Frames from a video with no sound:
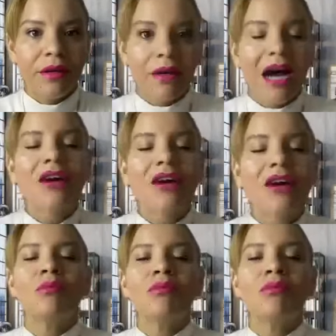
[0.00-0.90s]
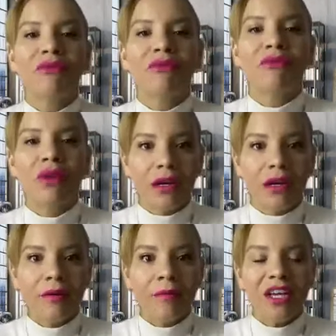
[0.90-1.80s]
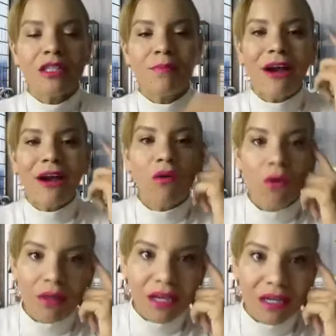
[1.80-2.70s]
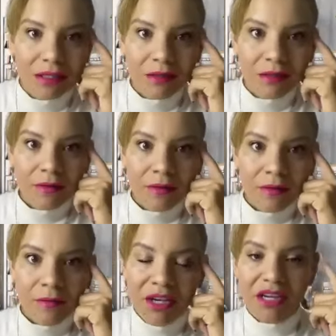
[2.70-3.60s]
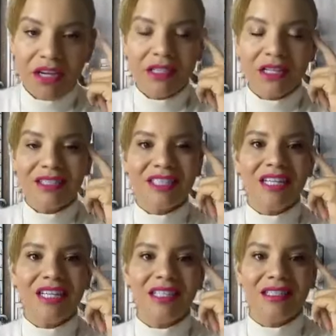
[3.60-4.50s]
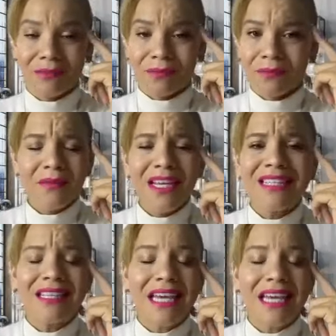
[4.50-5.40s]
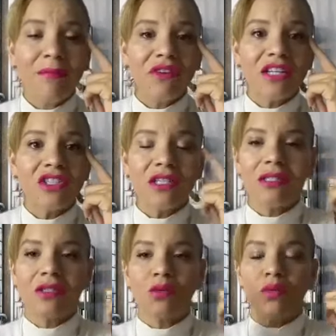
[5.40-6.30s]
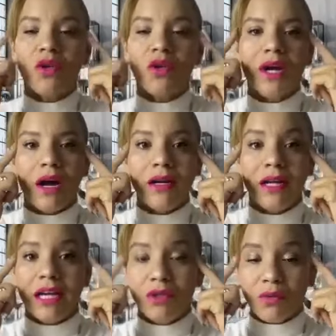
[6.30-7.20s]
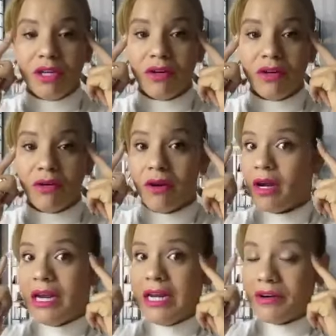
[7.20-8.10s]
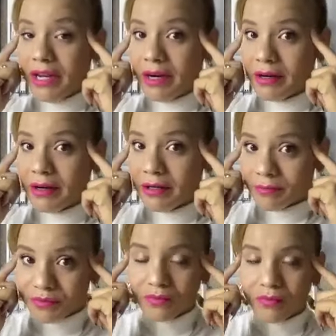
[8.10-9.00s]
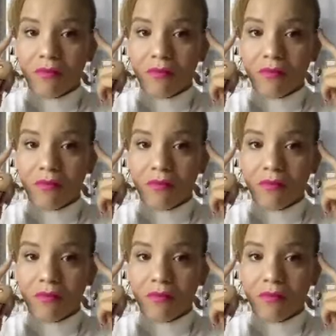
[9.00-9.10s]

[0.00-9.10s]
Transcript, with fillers: how are you going to help them get free it's by growing this because success is, is a game of inches. It's what's going on in between ear to ear,